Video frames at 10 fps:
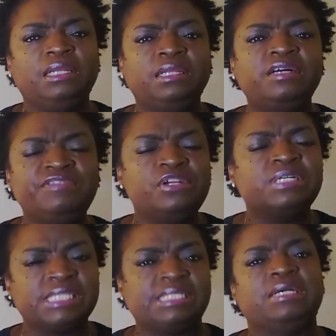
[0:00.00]
Love
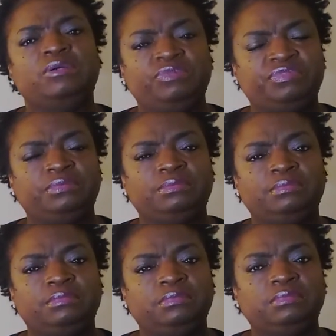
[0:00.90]
yourself.
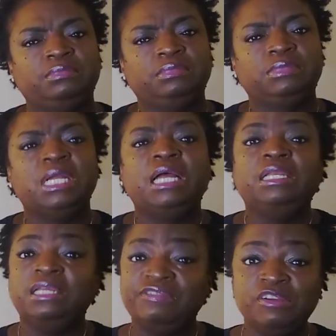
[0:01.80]

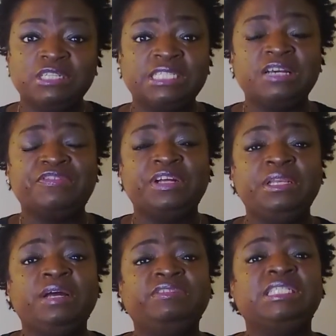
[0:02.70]
Love yourself
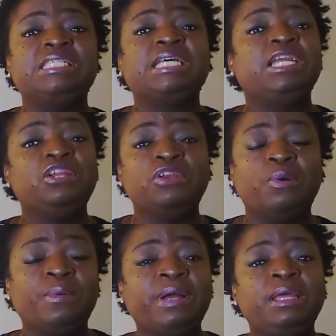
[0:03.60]
enough to say, you
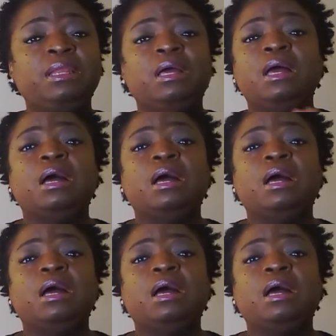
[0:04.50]
know what?